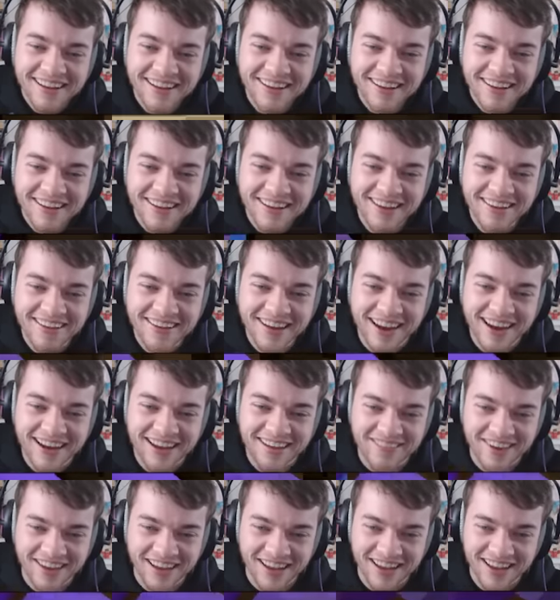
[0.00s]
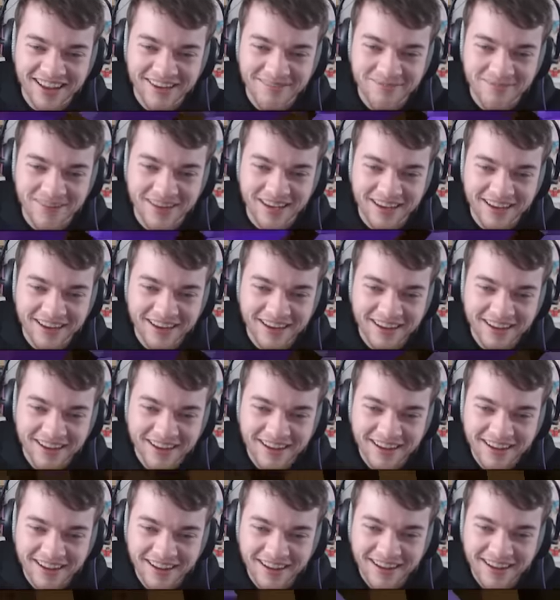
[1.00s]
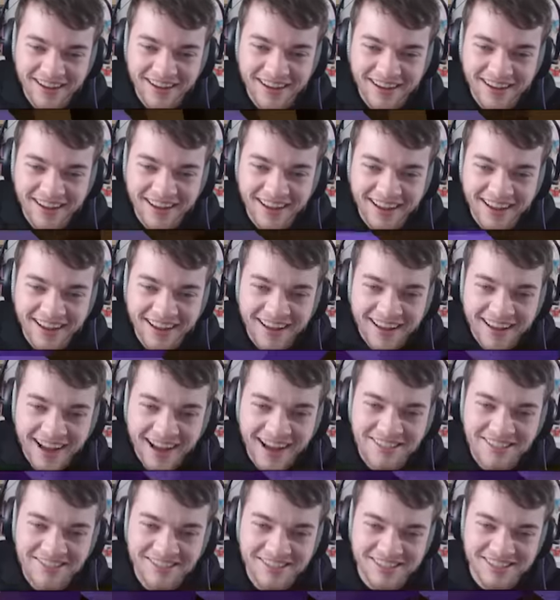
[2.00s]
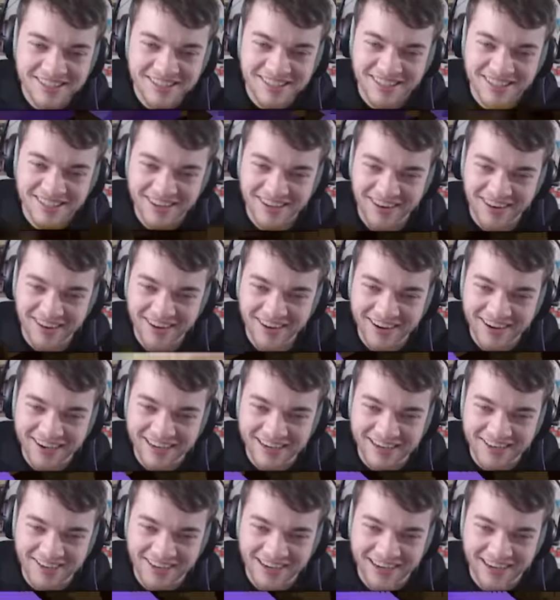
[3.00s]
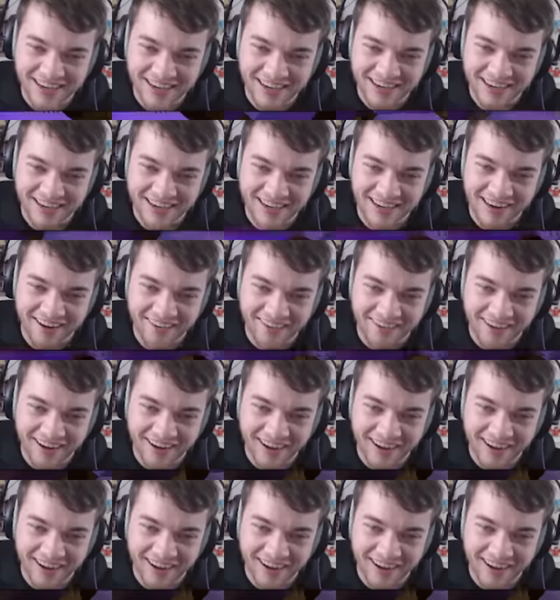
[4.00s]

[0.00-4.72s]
God, you, you can't even it. hit me. It's getting lucky hits. I'm destroying you, kid. Get